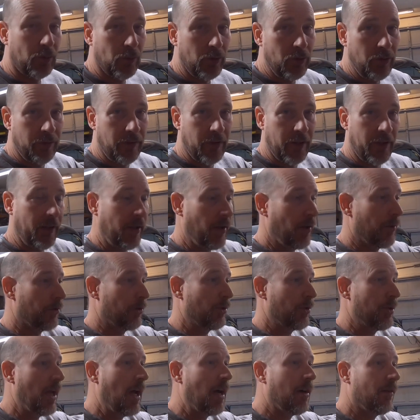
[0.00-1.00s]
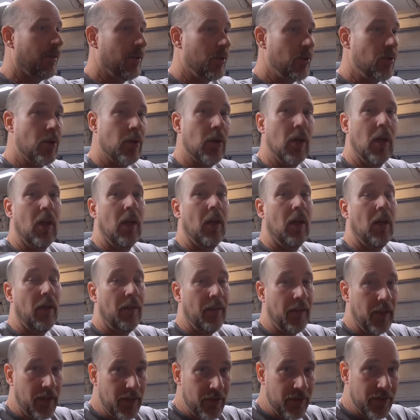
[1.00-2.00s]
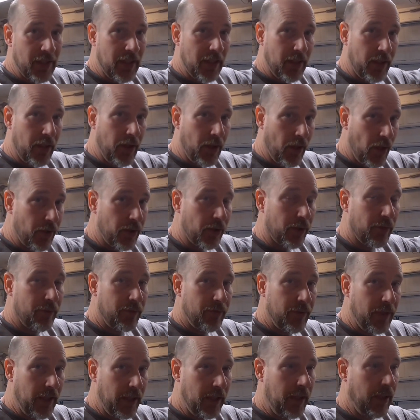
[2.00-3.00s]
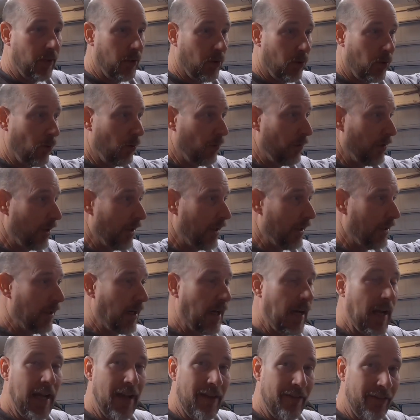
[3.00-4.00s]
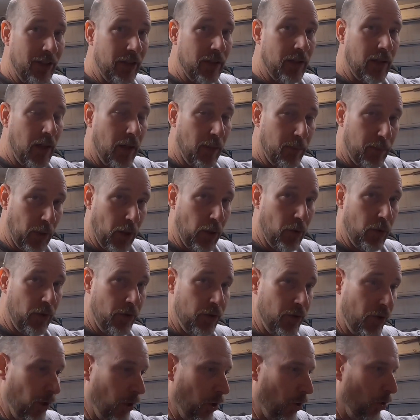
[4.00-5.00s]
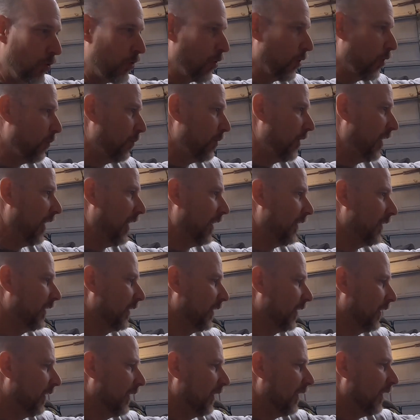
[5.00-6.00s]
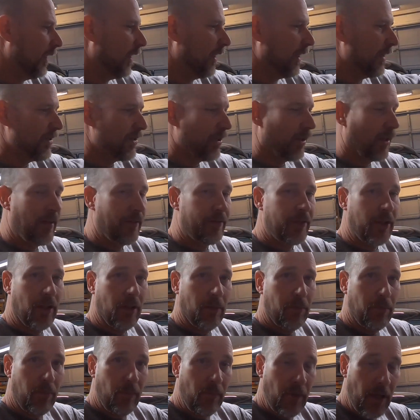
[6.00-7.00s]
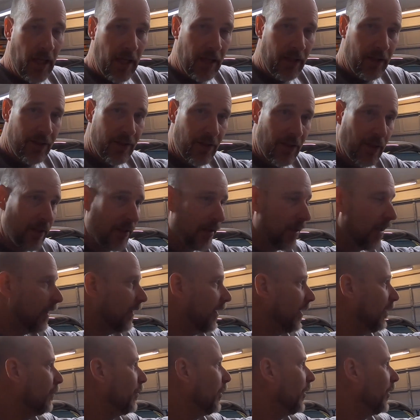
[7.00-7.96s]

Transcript: a roof at another salvage that is in another video that I haven't uploaded to YouTube yet. I still have to edit it and then